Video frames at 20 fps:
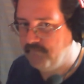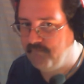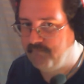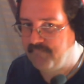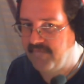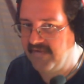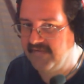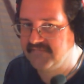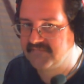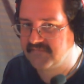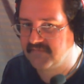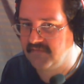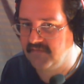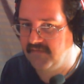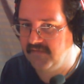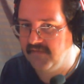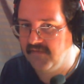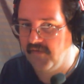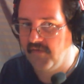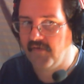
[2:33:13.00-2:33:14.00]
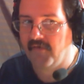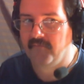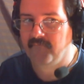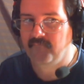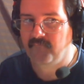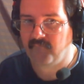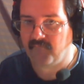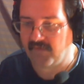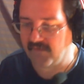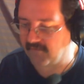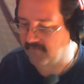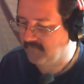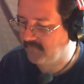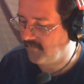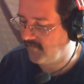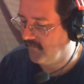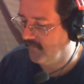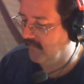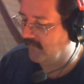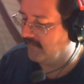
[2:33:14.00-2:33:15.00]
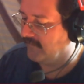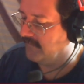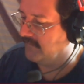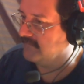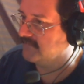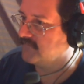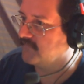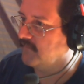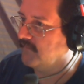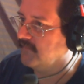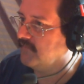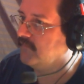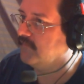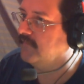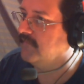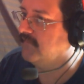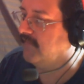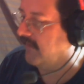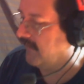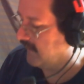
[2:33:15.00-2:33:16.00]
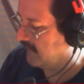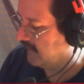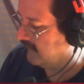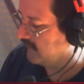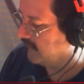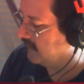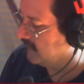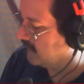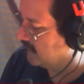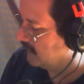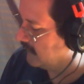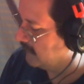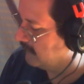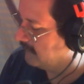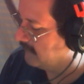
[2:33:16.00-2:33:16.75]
Basically a fireball that's going to attack every turn.